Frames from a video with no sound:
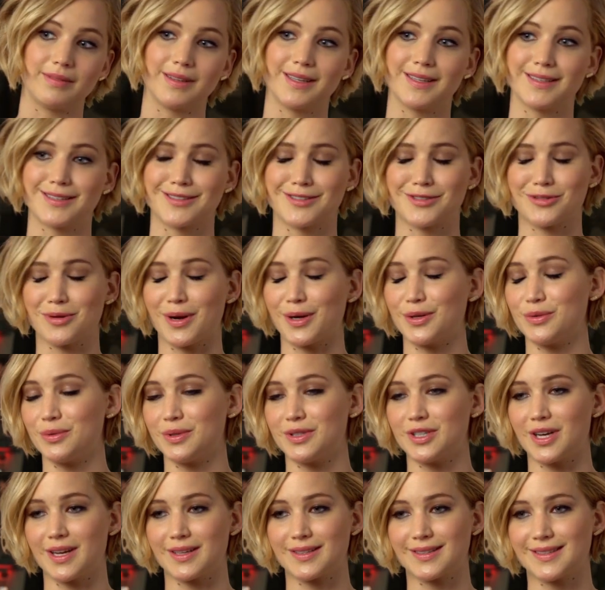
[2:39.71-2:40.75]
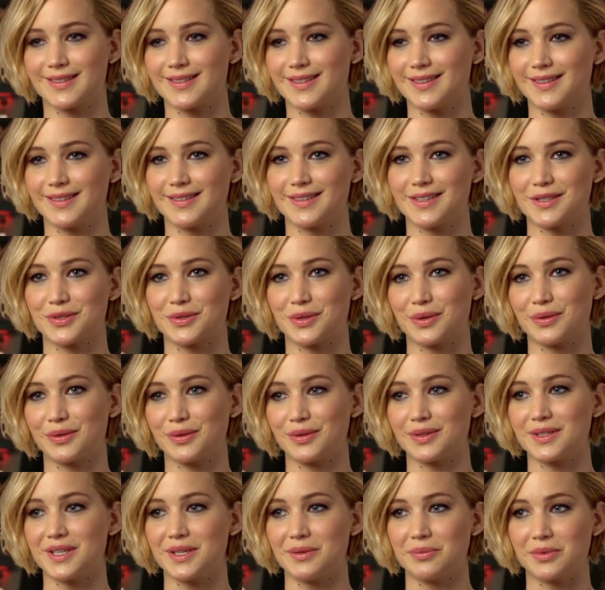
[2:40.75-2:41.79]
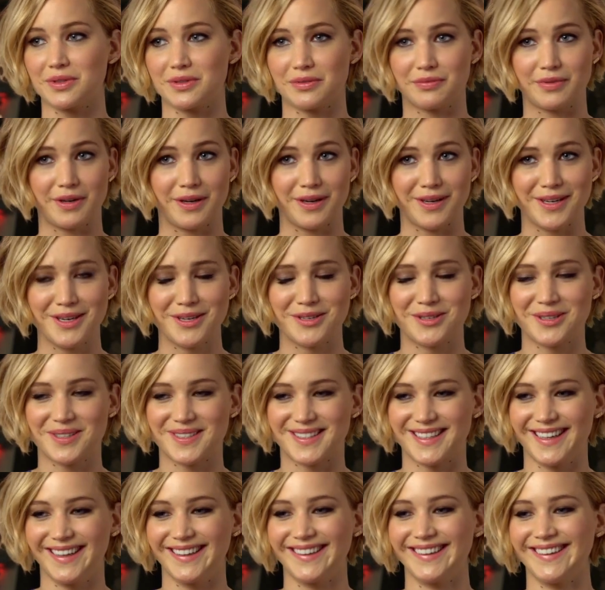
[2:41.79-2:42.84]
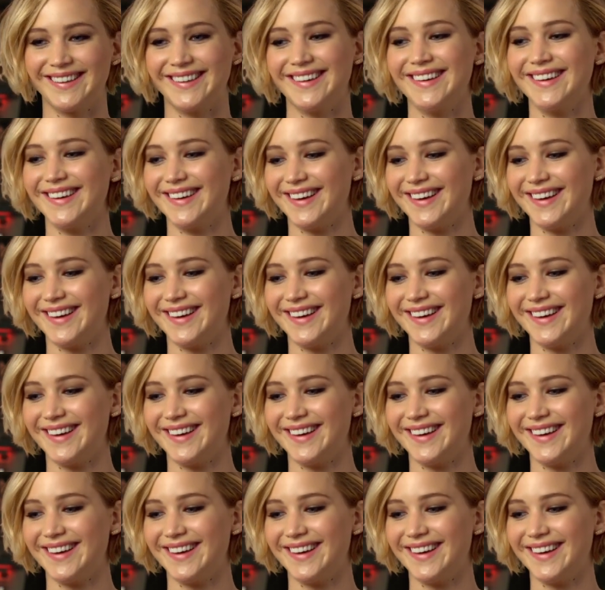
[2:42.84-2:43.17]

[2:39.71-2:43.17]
is trying to adjust to District 13, which is very interesting.